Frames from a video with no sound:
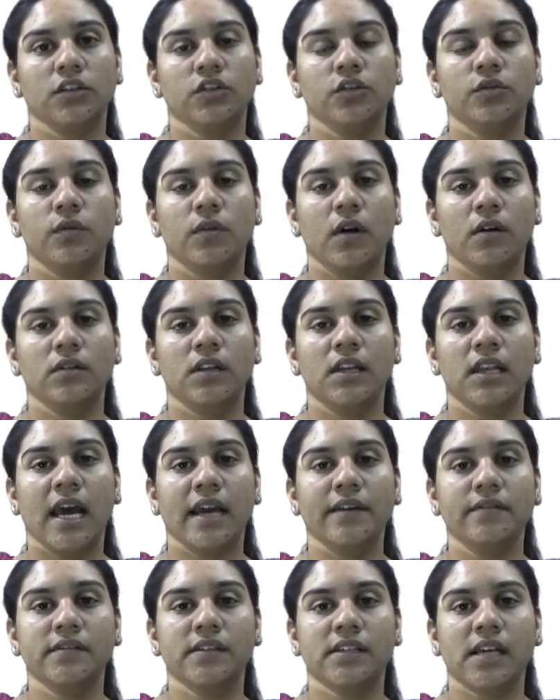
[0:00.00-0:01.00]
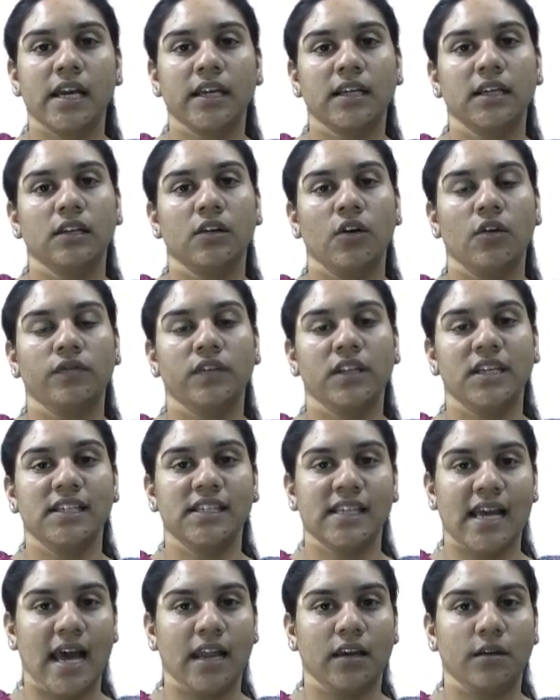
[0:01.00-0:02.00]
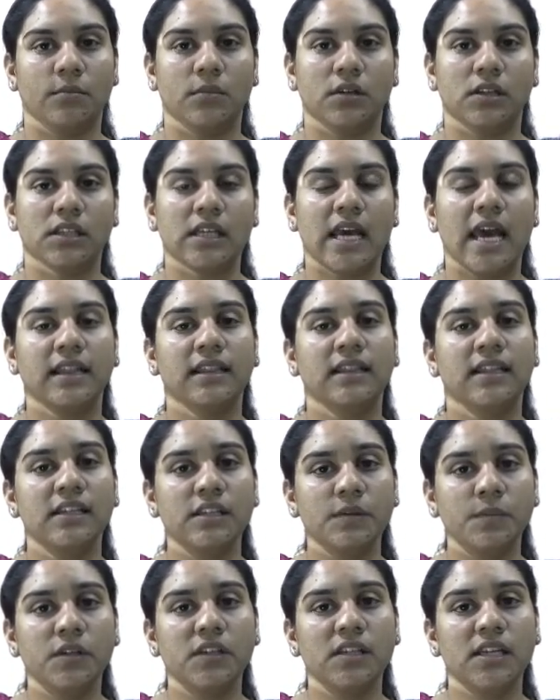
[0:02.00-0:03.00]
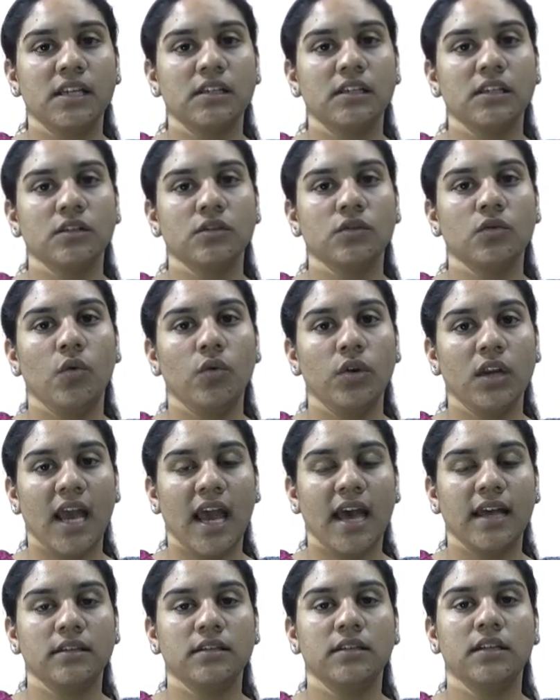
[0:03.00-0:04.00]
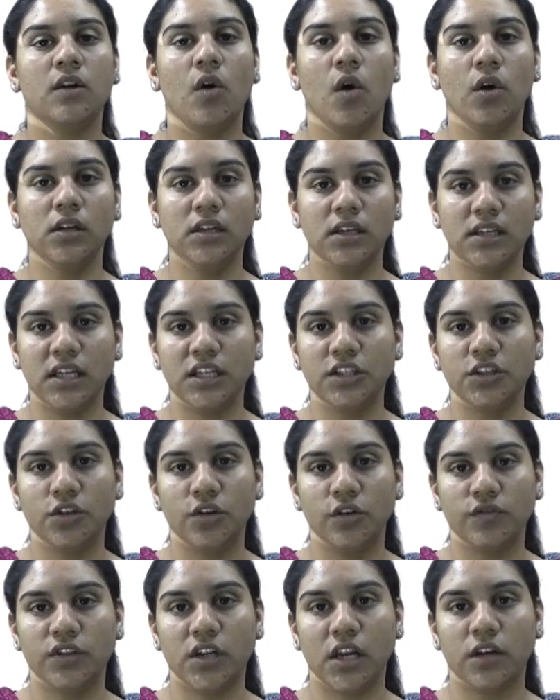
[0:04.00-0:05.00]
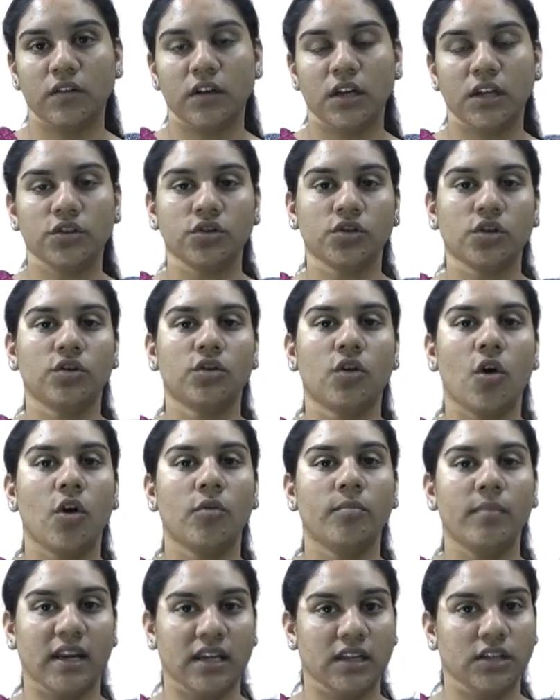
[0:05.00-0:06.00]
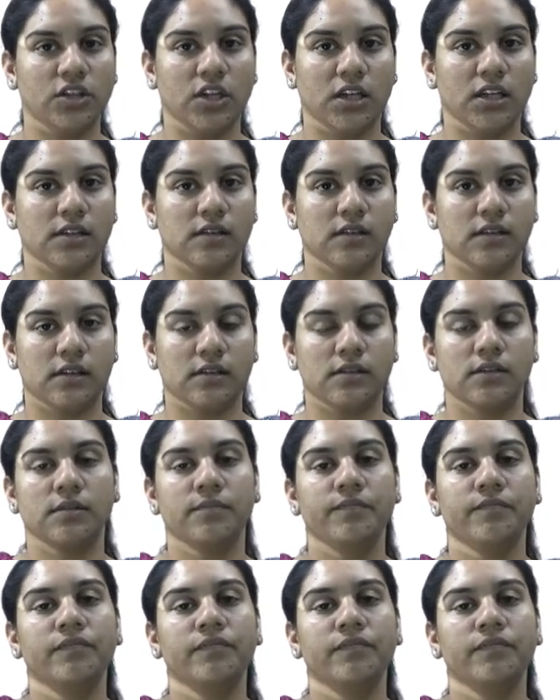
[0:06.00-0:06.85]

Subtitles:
throughout the life cycle of these animals, and this process is known as the alternation of generation or metagenesis.